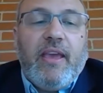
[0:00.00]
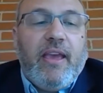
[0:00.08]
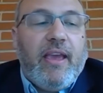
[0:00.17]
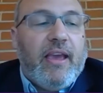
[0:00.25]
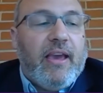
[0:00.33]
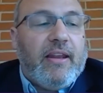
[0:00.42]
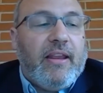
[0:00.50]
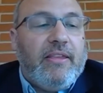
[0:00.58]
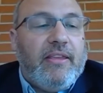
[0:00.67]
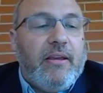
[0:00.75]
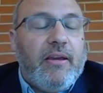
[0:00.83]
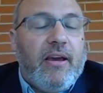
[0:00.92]
And I
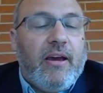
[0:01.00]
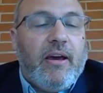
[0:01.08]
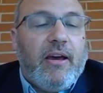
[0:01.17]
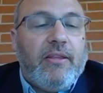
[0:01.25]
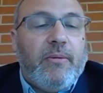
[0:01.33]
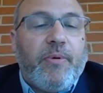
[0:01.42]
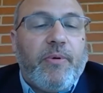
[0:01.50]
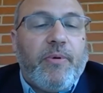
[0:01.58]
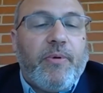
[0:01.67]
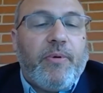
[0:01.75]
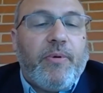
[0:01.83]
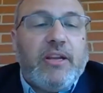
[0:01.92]
think the
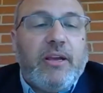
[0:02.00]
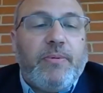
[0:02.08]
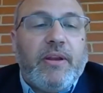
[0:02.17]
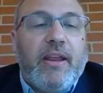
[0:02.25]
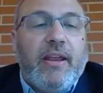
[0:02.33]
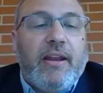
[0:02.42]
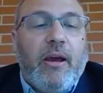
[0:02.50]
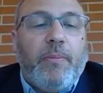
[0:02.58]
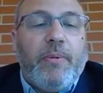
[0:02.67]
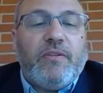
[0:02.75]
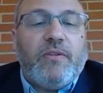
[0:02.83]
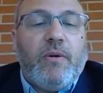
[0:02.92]
partnership and helping so many